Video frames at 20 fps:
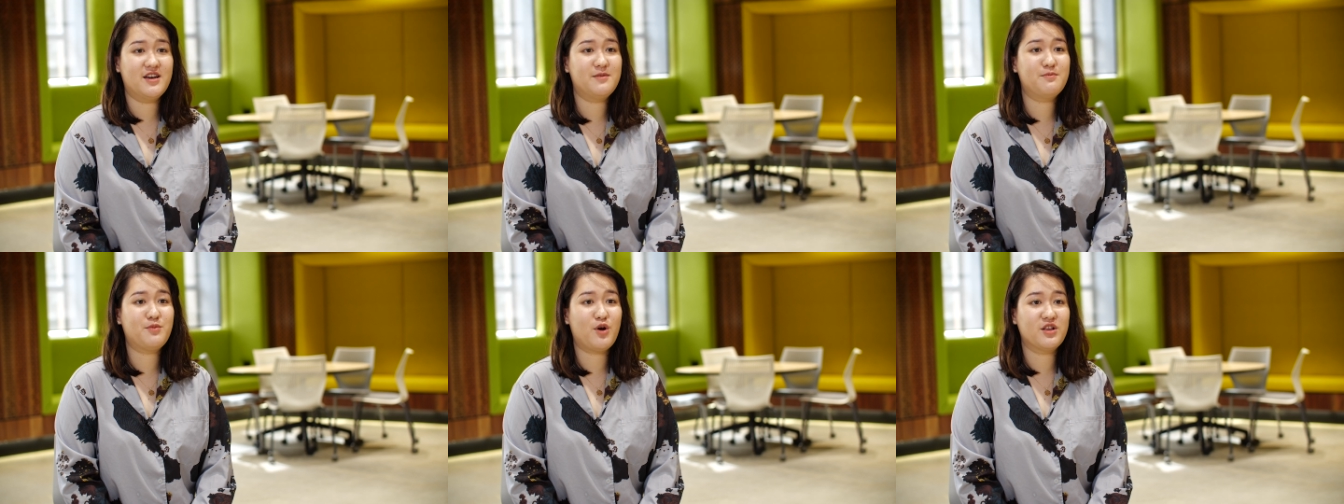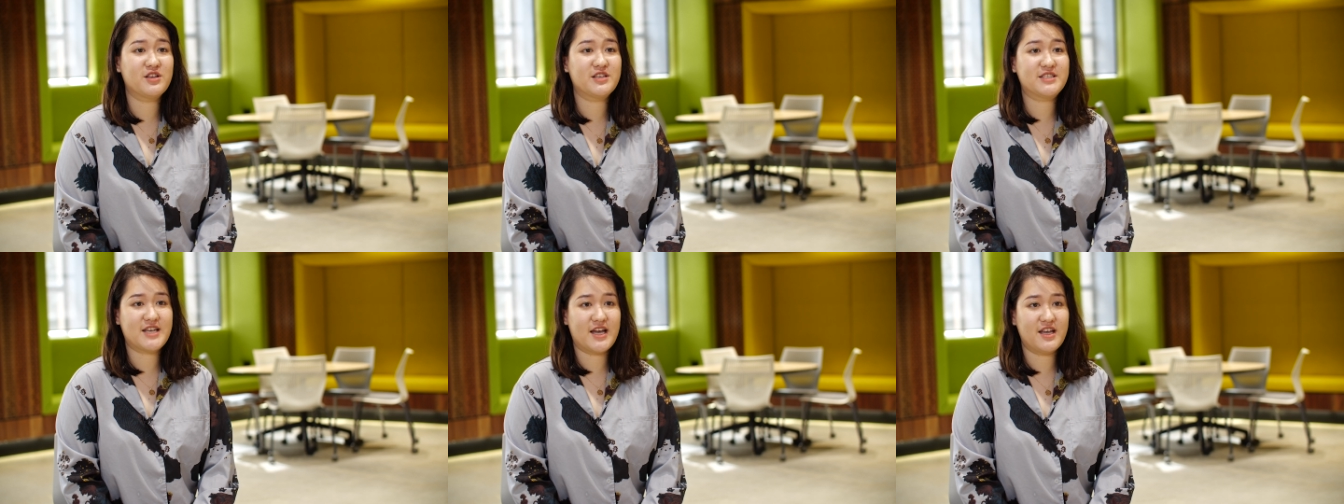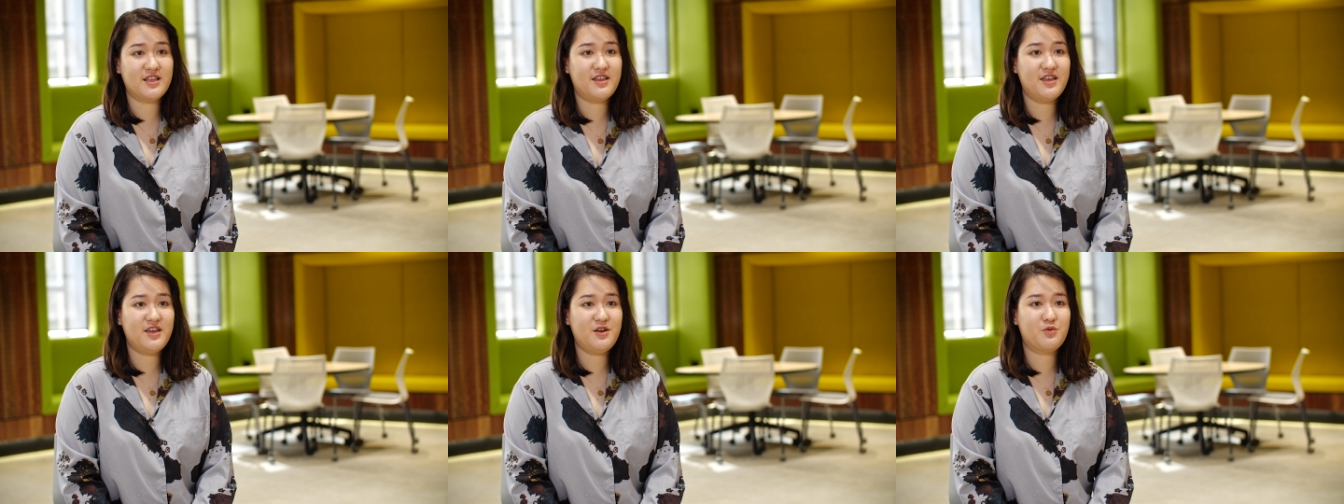Ann
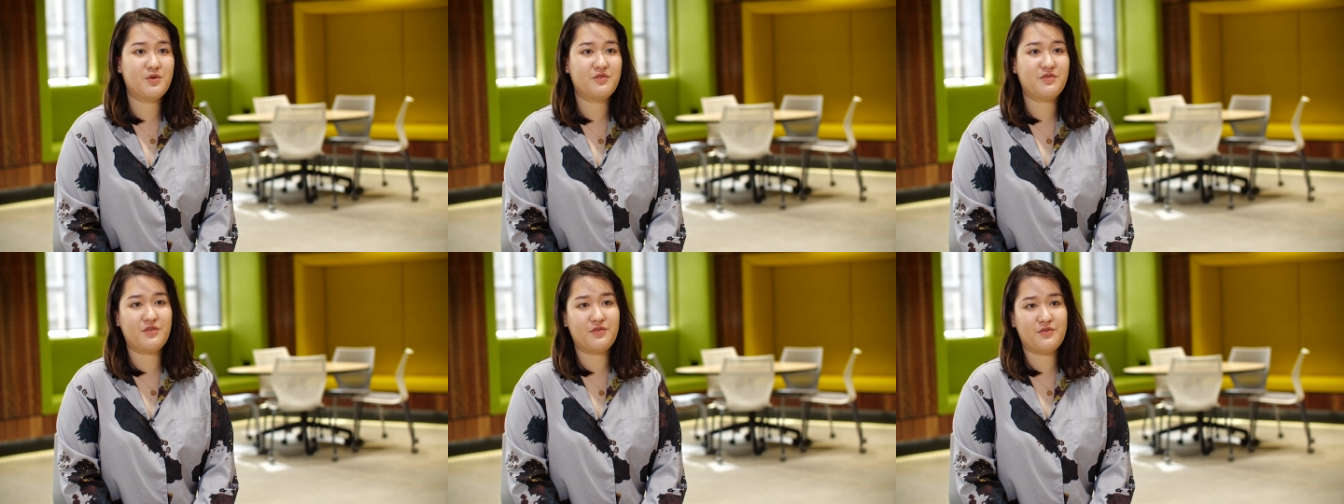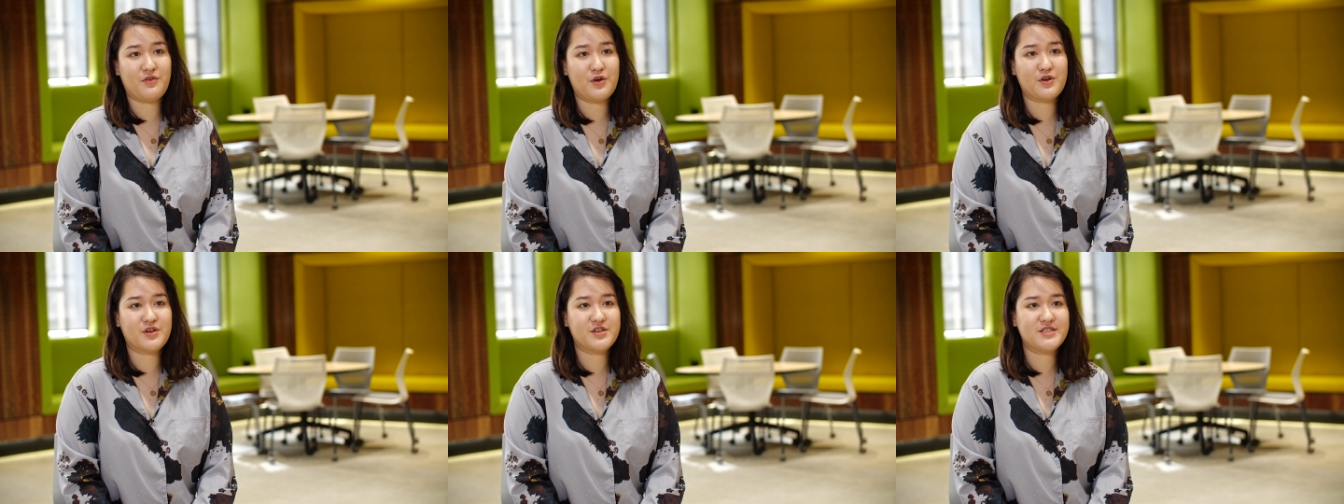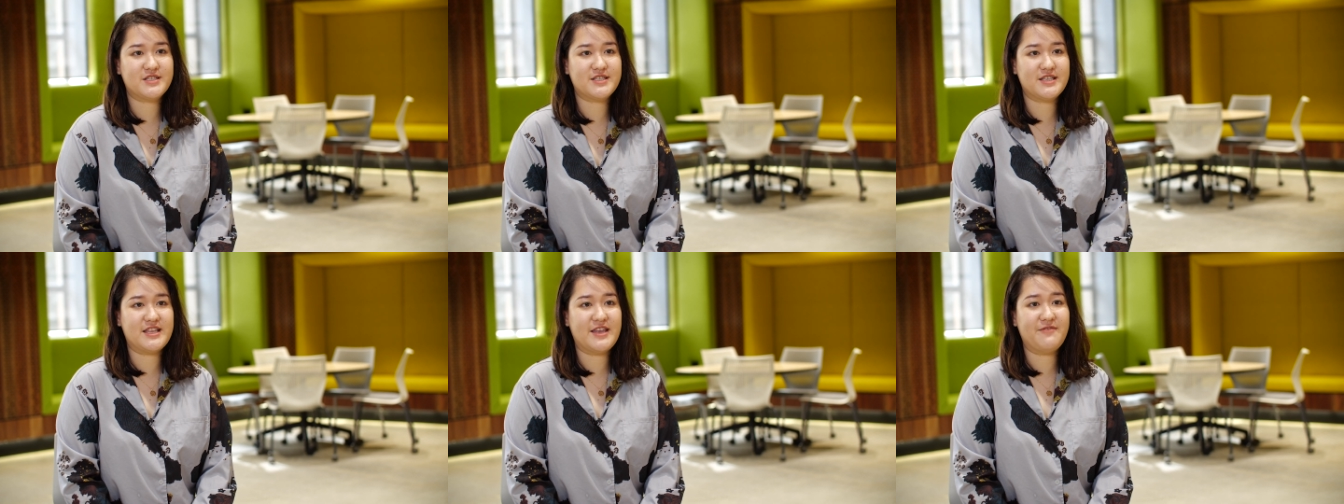Polytechnic with a
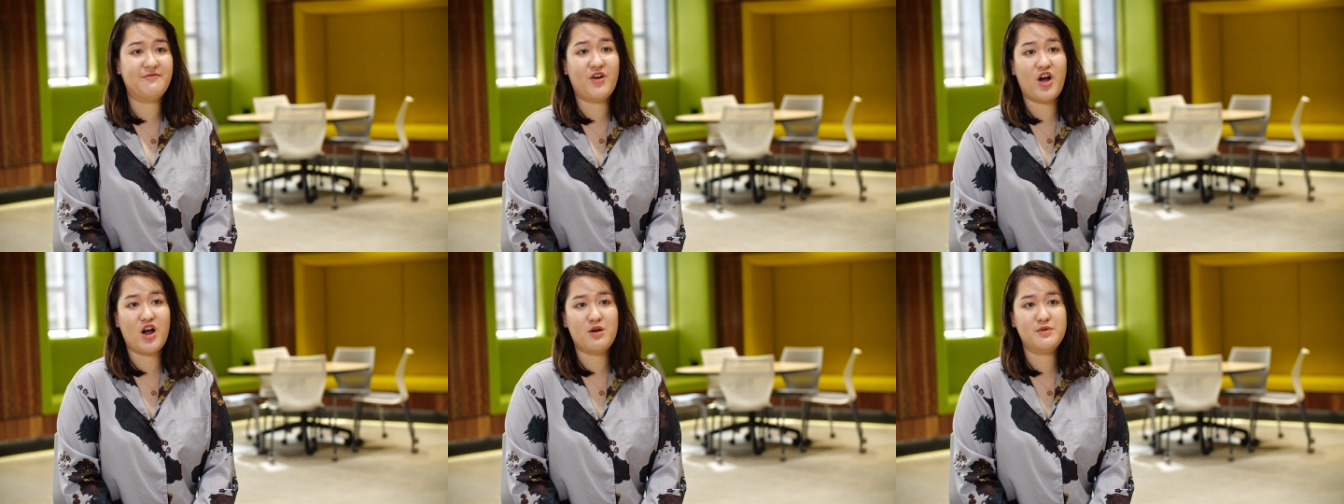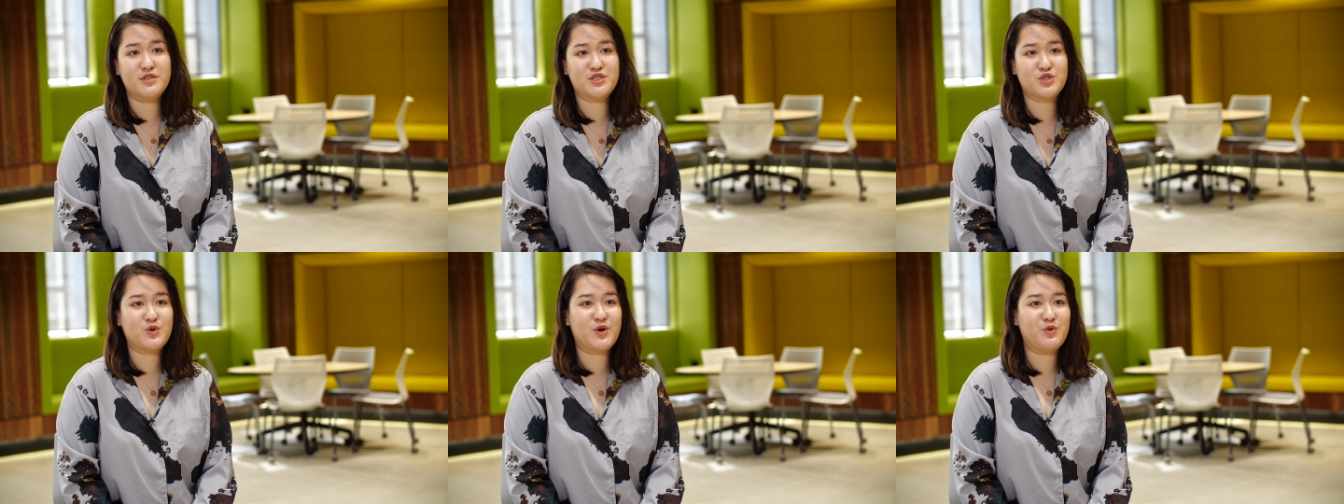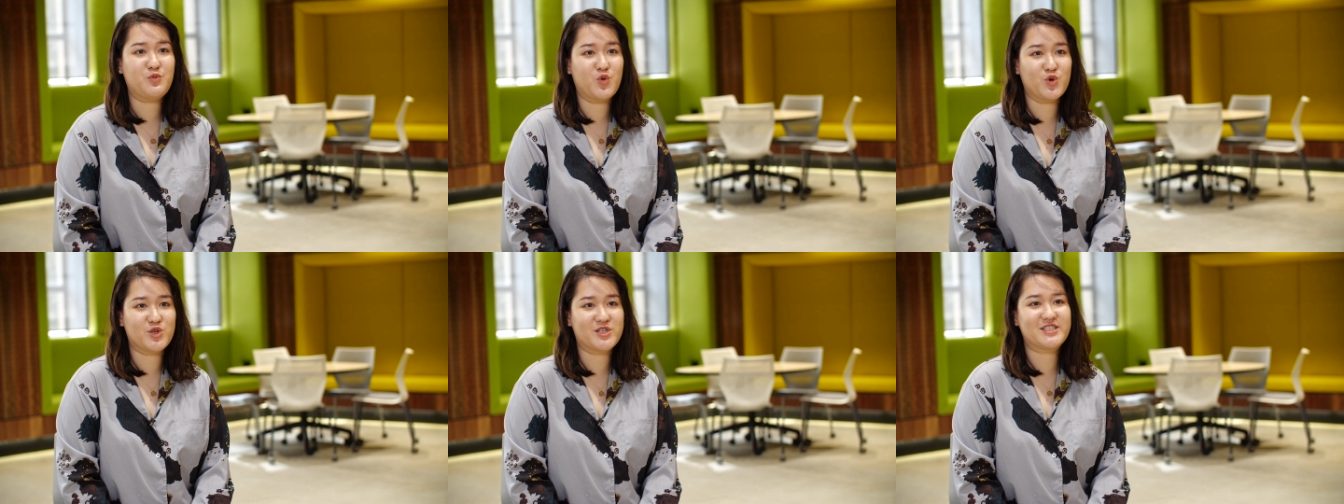focus in environmental
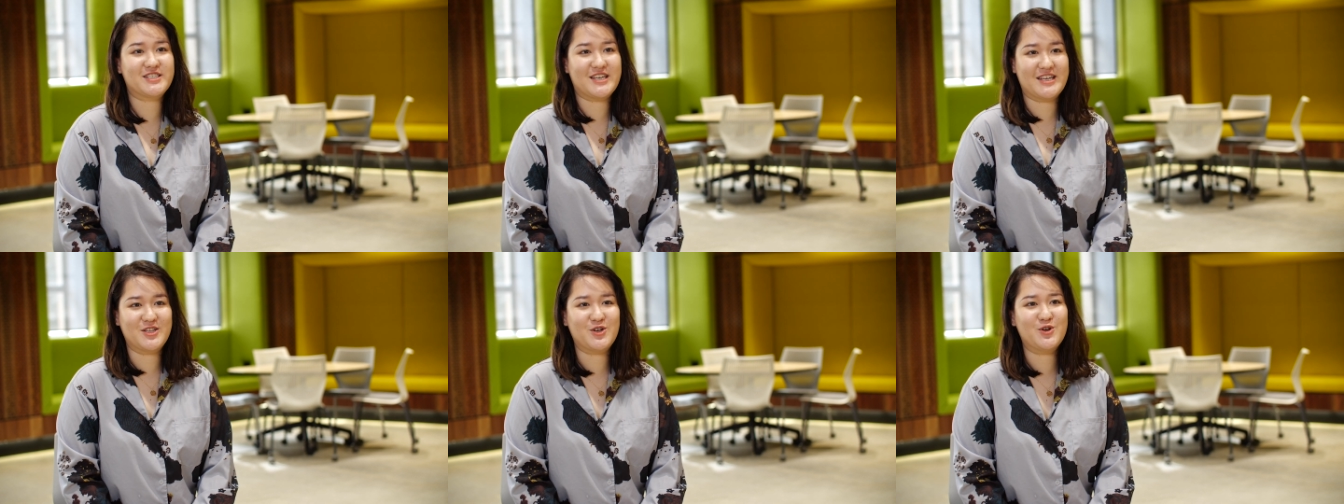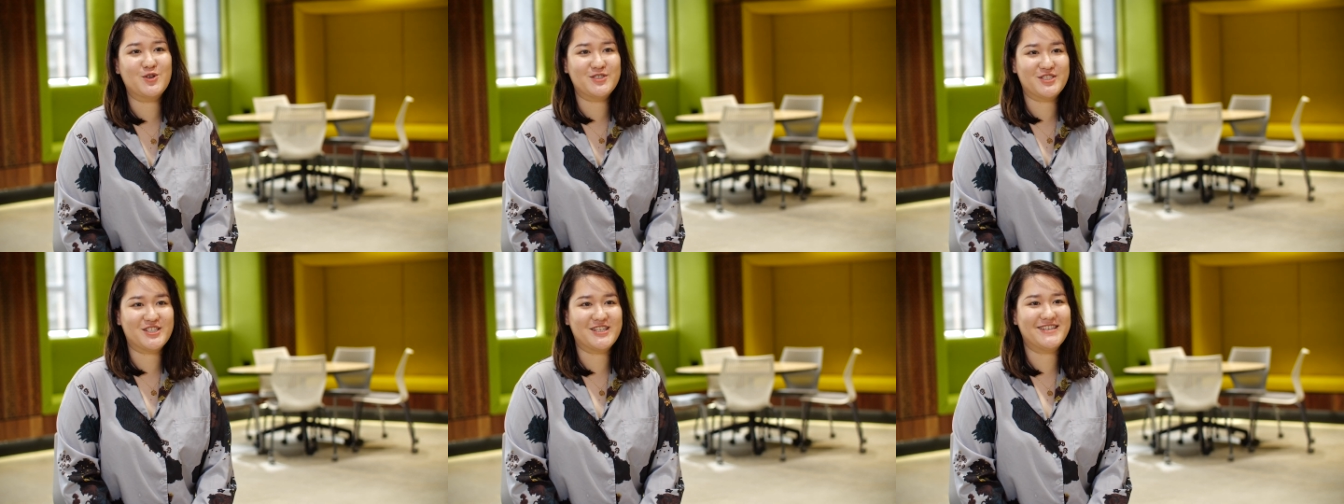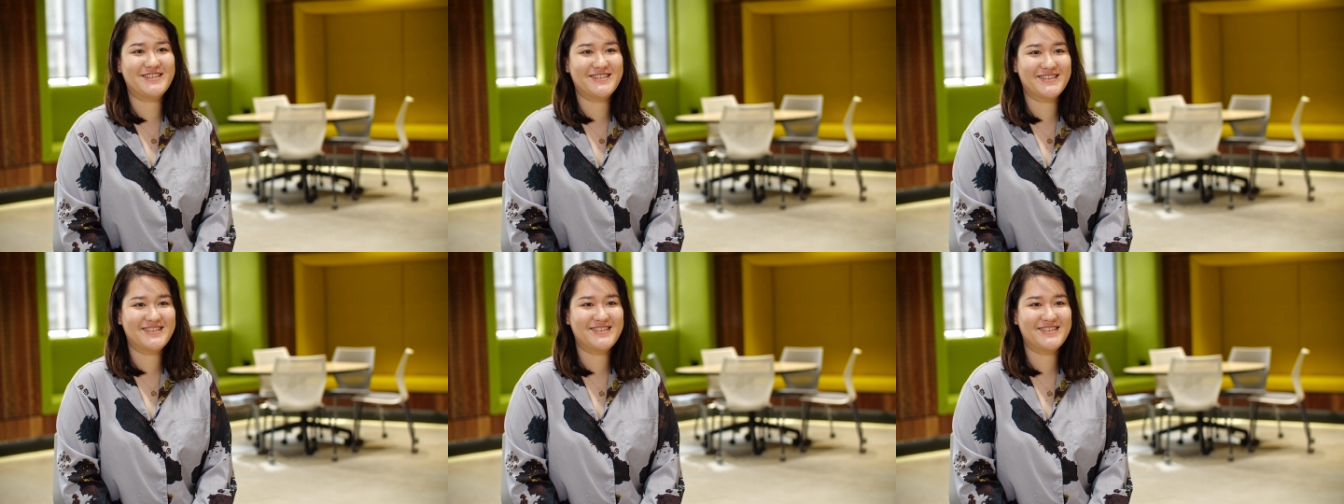and water technology.